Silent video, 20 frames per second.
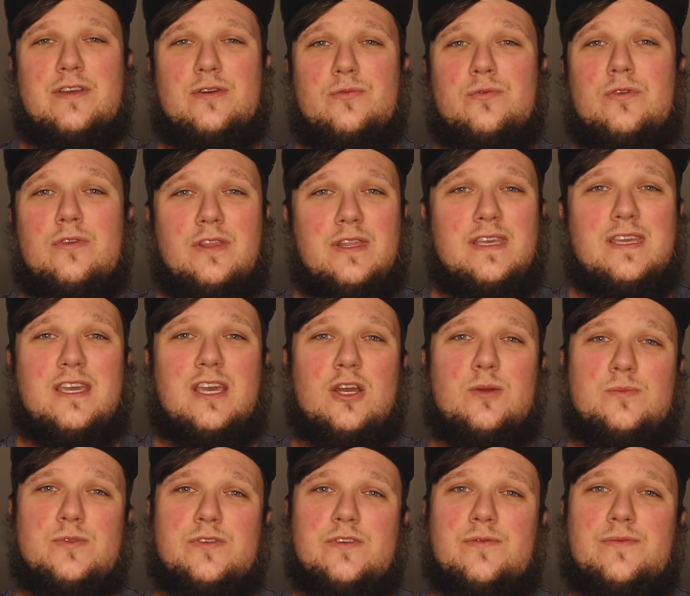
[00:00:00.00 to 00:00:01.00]
it really
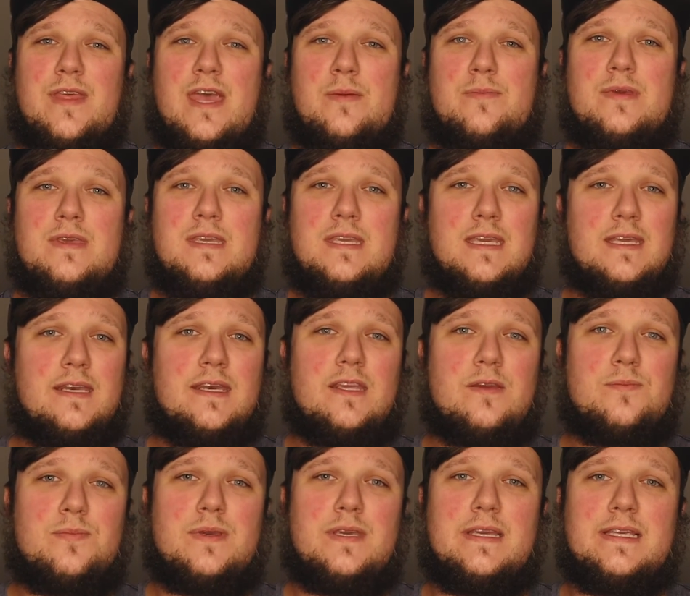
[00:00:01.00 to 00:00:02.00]
comes from that
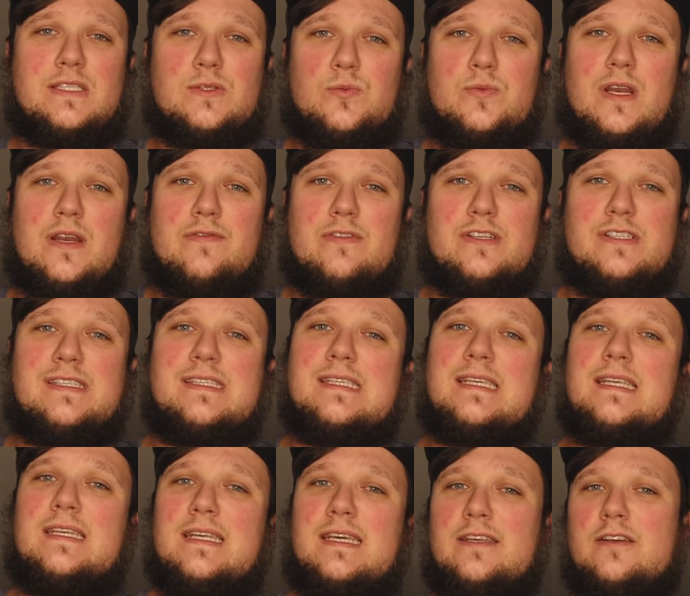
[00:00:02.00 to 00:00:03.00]
beginning piece whenever
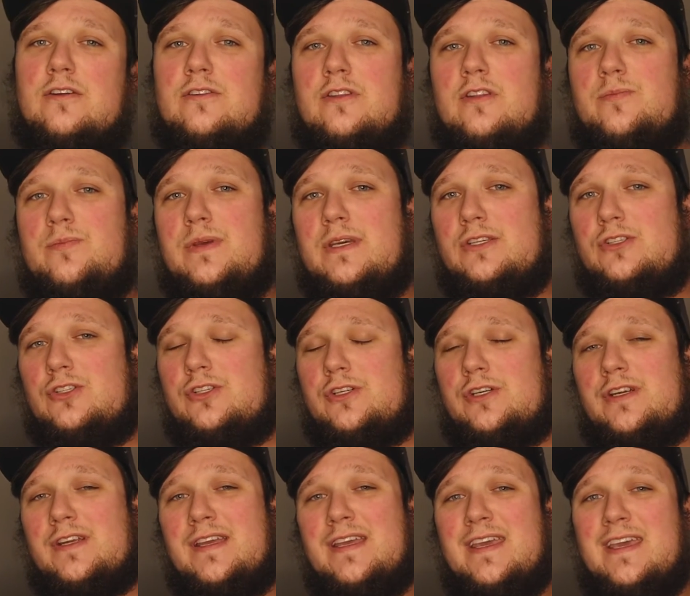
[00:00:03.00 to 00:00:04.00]
sin entered the
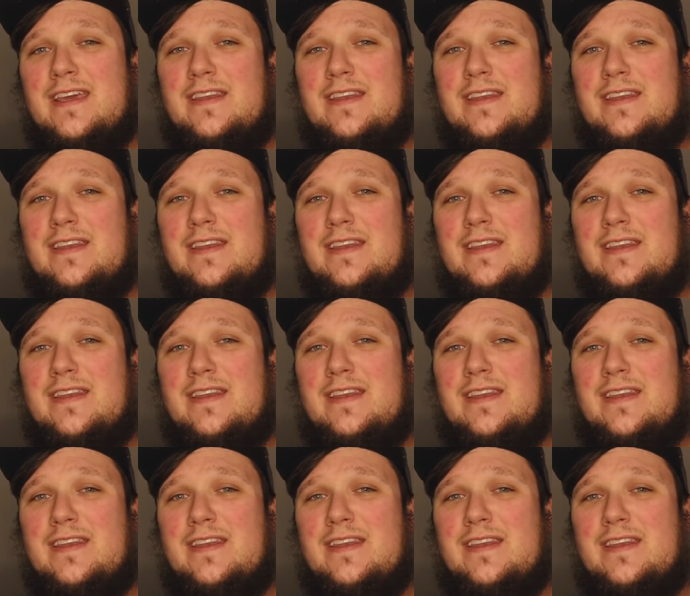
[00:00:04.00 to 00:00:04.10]
picture.